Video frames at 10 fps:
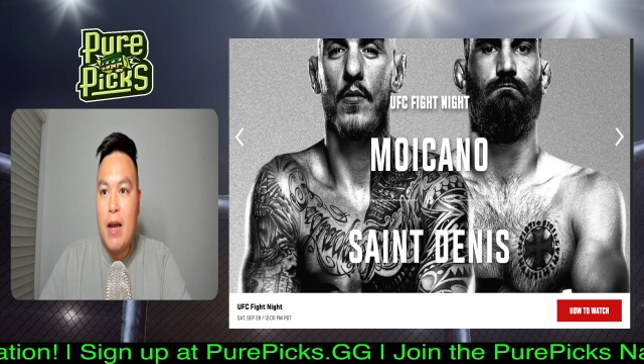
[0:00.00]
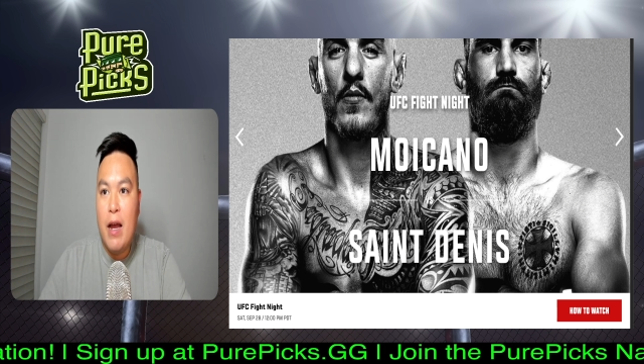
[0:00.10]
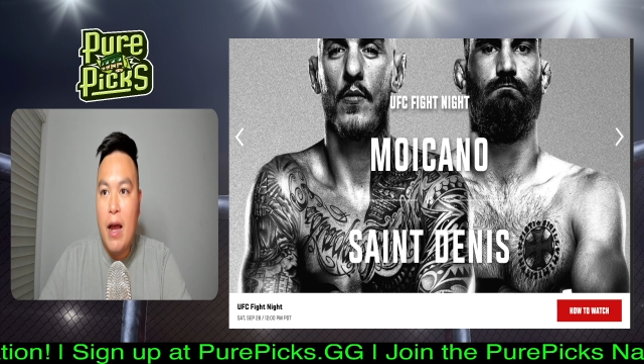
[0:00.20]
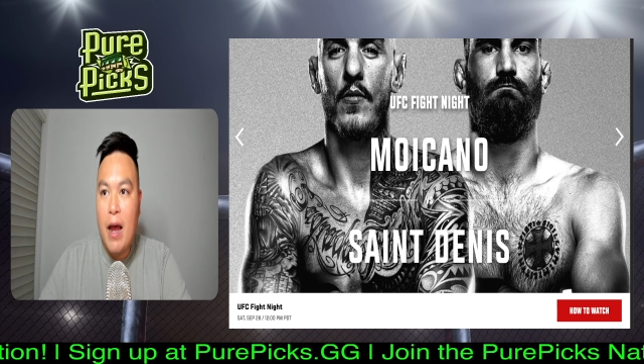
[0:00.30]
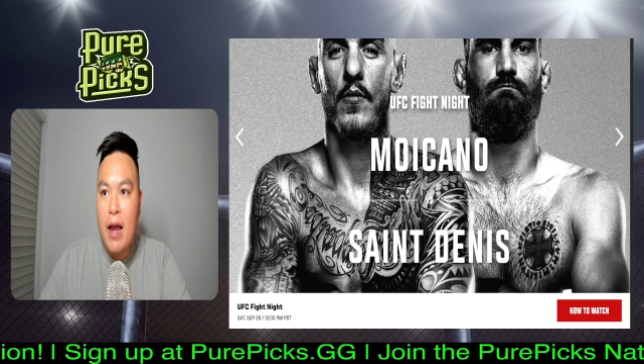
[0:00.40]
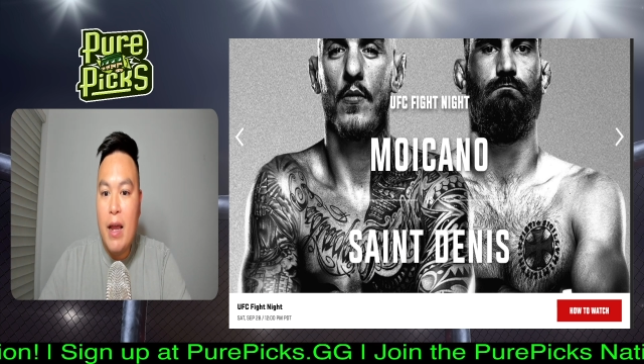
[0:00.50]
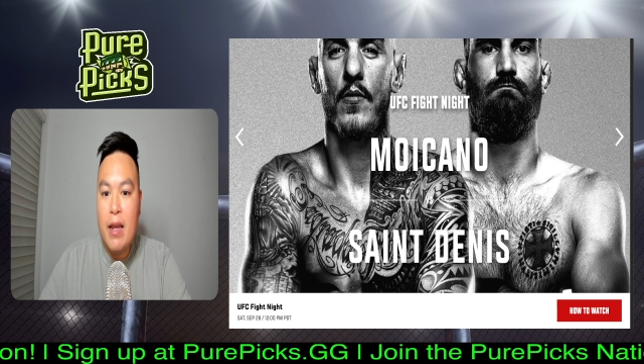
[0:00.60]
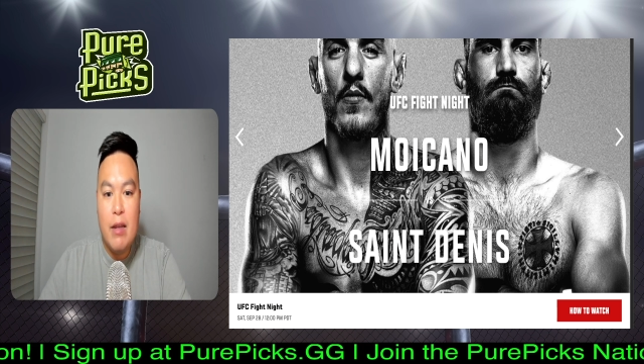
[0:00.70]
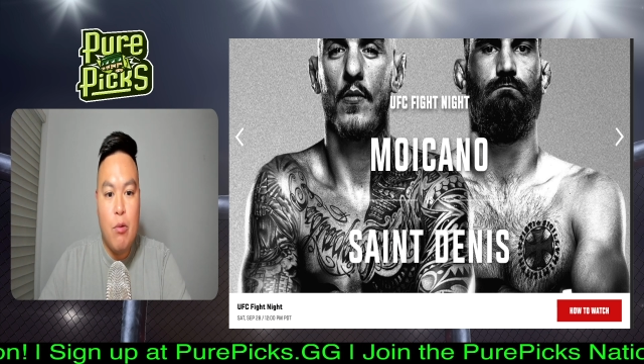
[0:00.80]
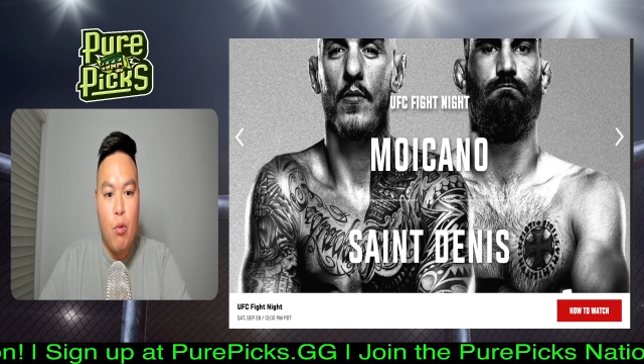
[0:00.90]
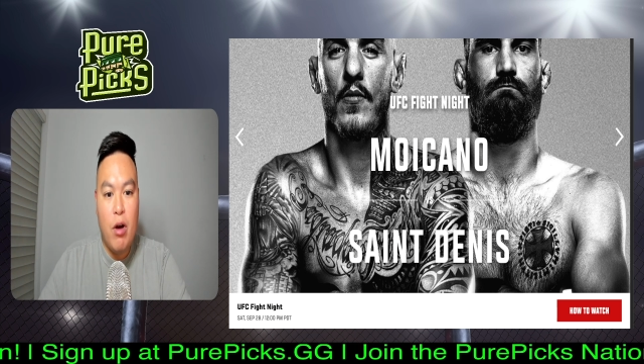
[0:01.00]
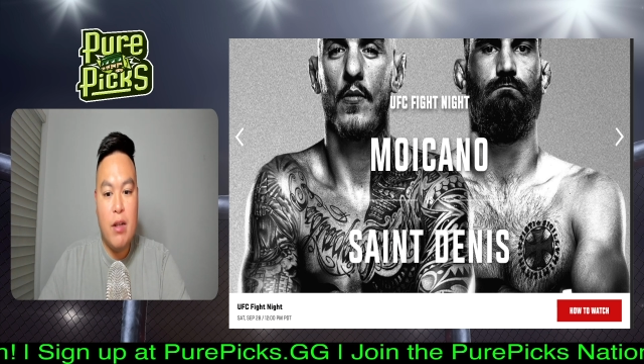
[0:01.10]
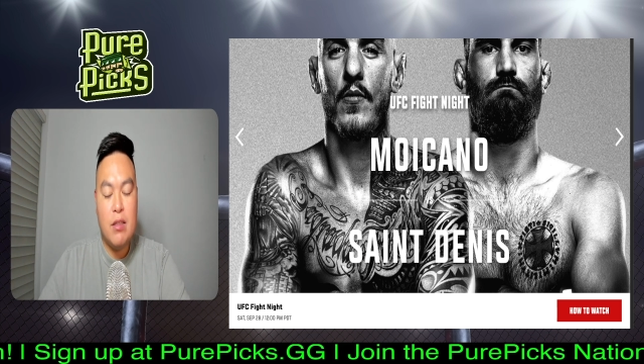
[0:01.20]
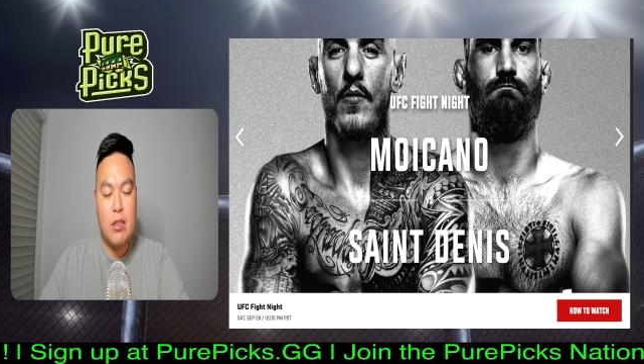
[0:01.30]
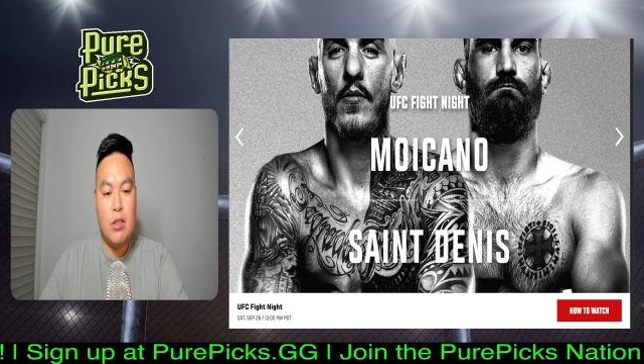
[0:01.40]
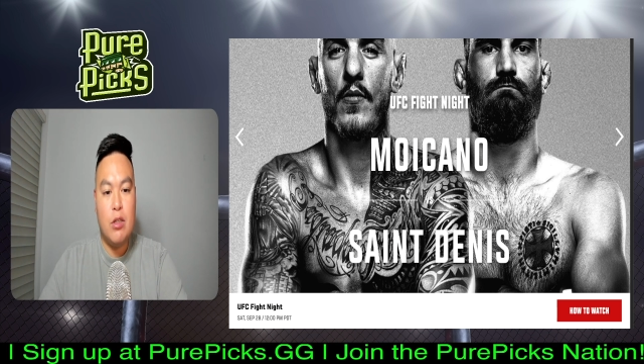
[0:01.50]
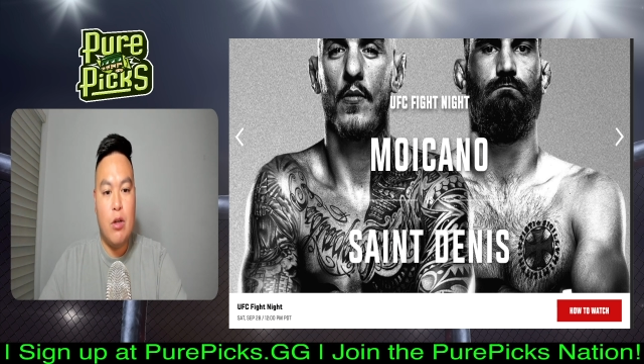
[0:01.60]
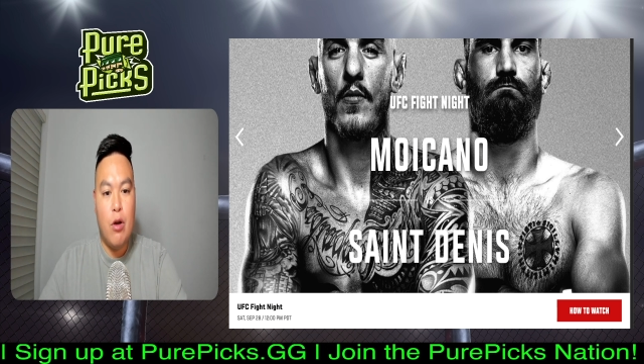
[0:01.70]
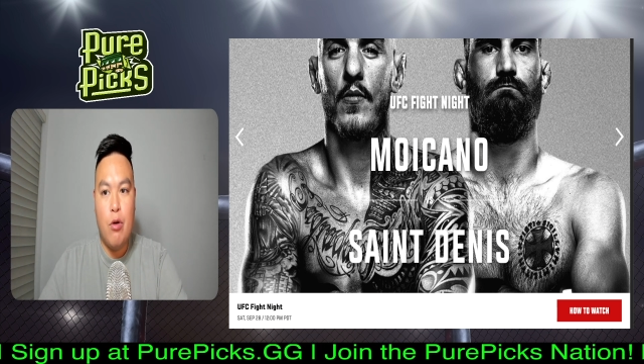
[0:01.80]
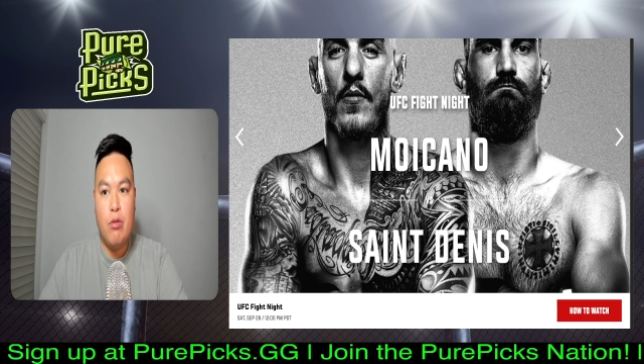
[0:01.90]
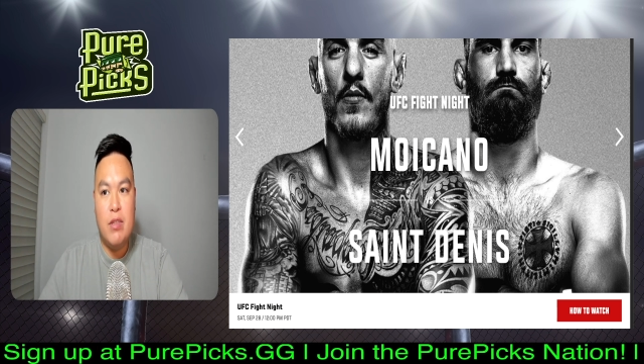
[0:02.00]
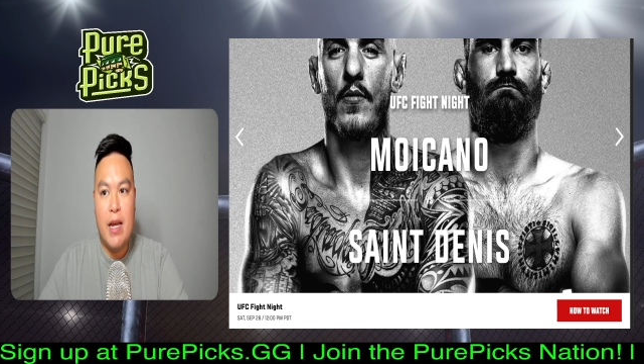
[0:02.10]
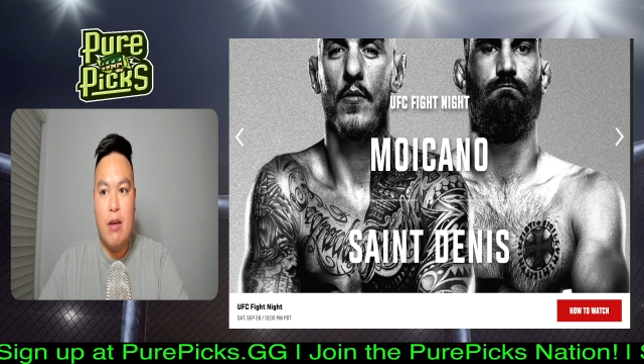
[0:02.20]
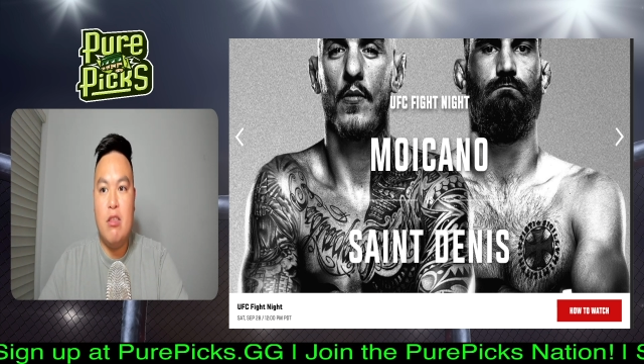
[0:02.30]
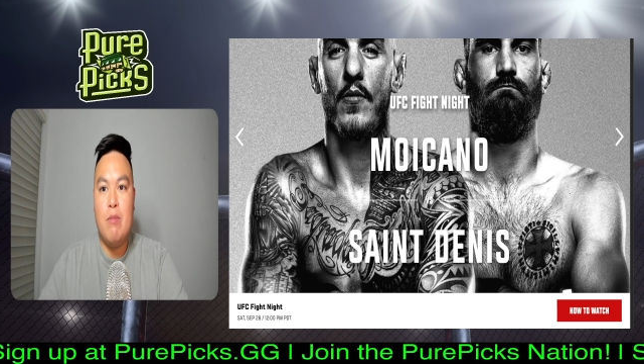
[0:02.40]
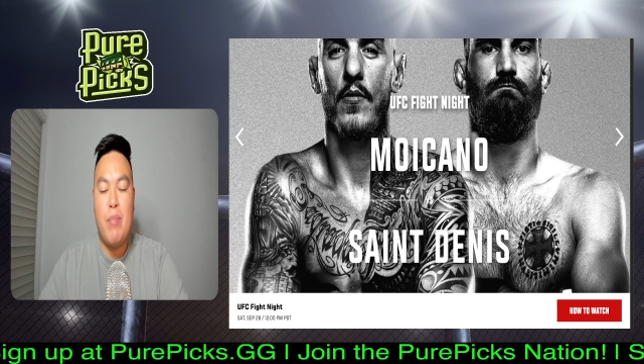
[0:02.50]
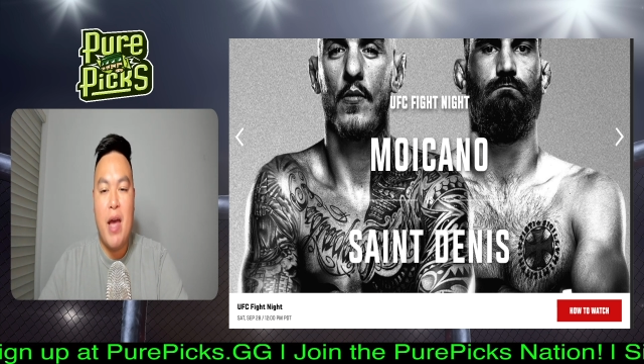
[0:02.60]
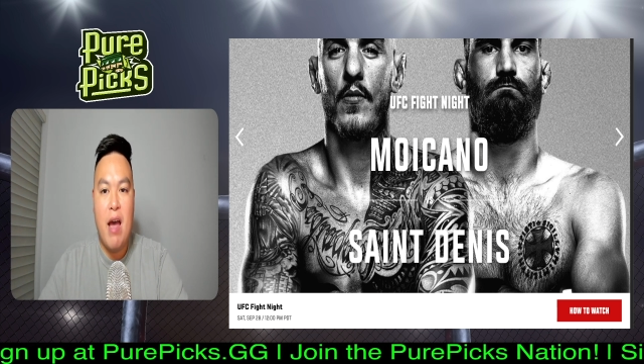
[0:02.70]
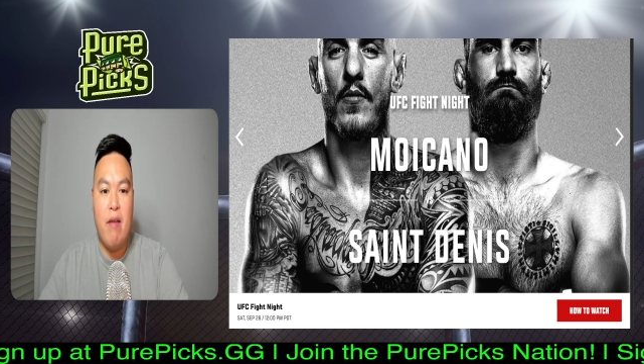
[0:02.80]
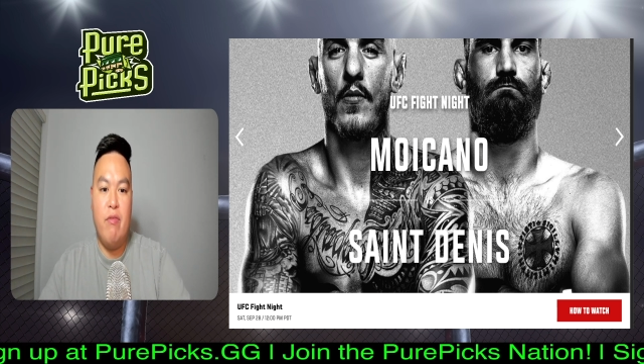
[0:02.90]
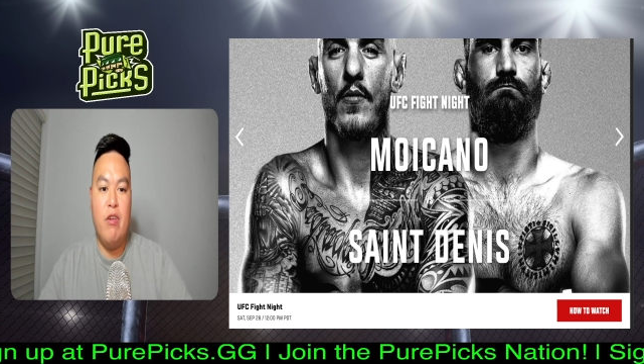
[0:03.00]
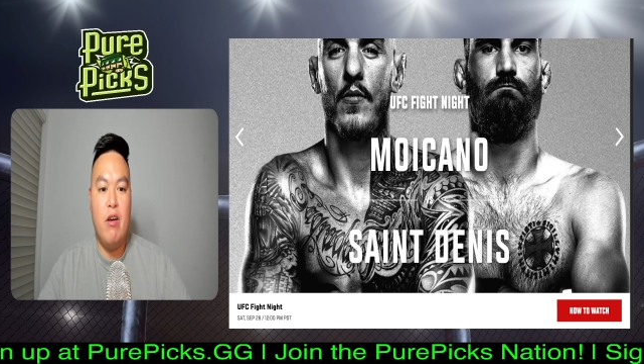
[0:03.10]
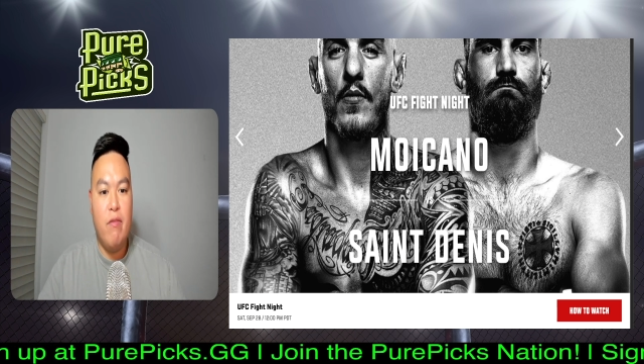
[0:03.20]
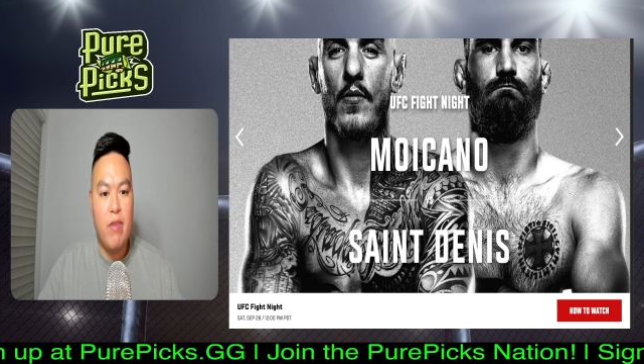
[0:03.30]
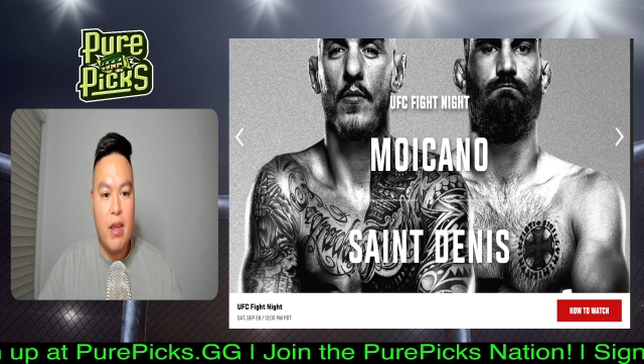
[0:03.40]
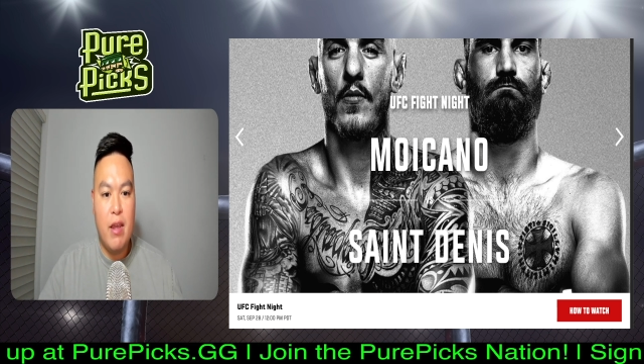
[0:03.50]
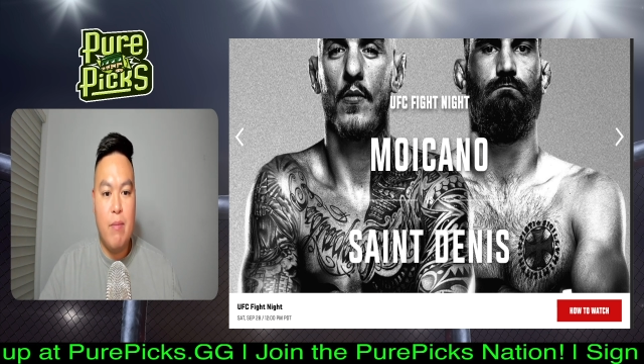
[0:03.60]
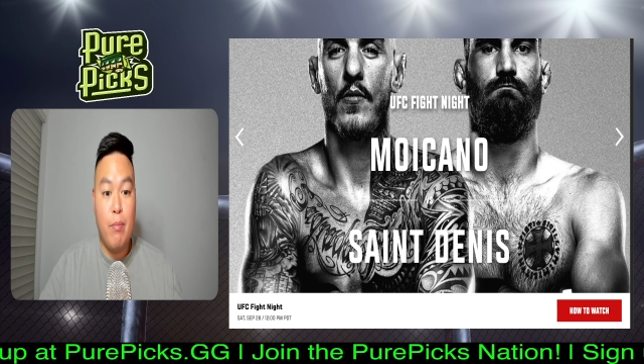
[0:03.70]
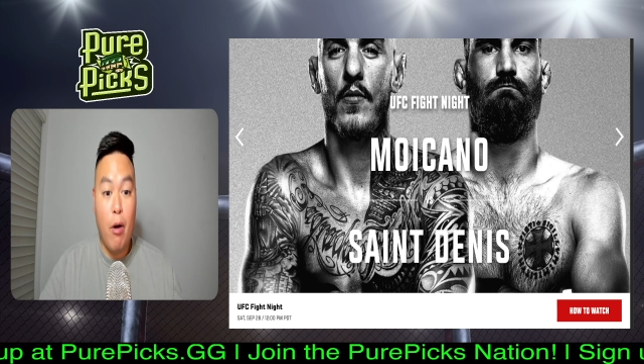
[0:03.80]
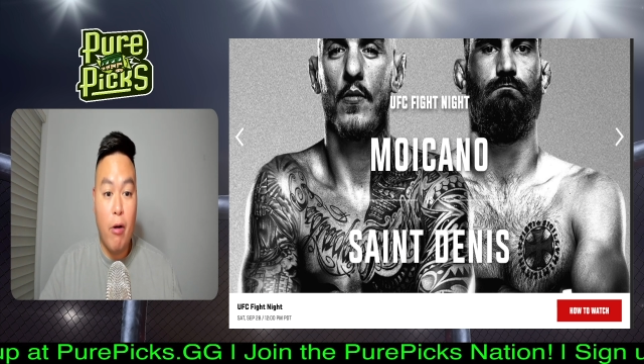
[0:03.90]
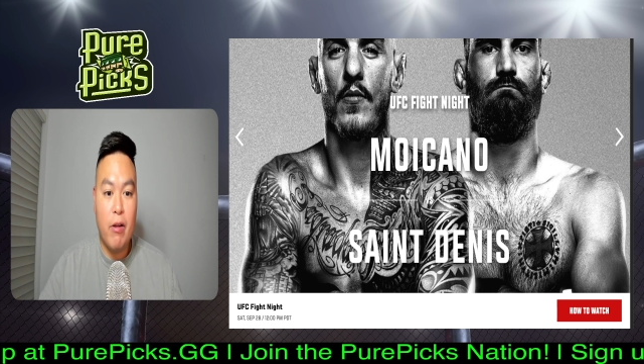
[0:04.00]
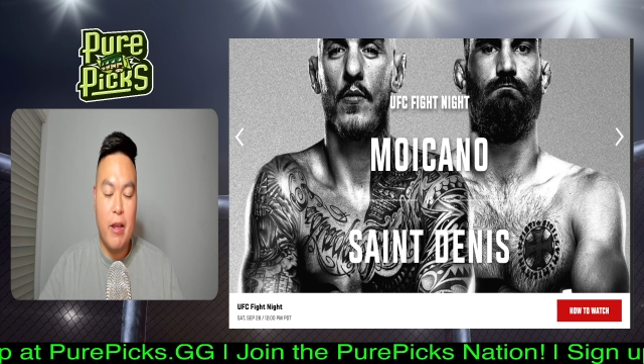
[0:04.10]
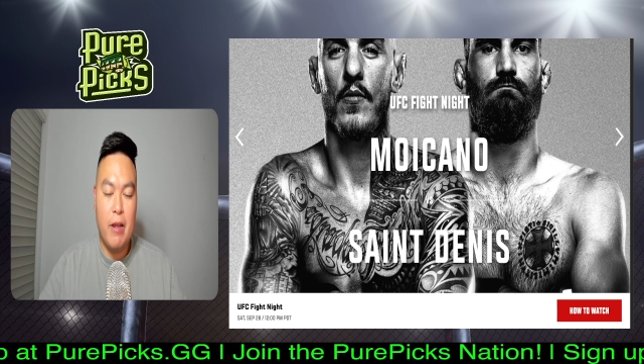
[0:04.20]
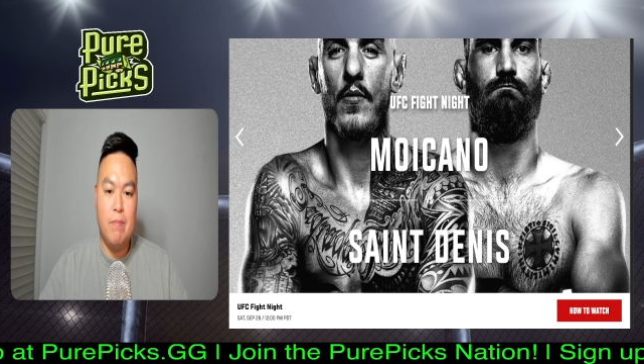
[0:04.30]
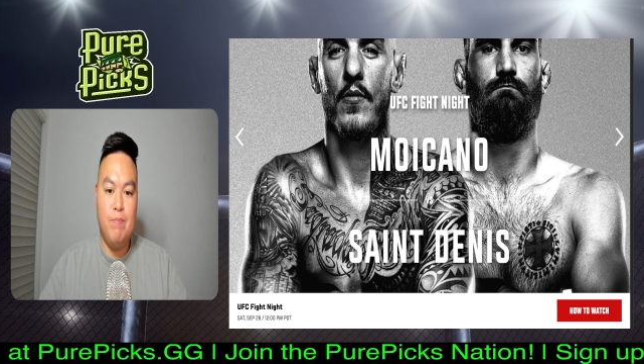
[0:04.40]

I wanted to go down the path of a parlay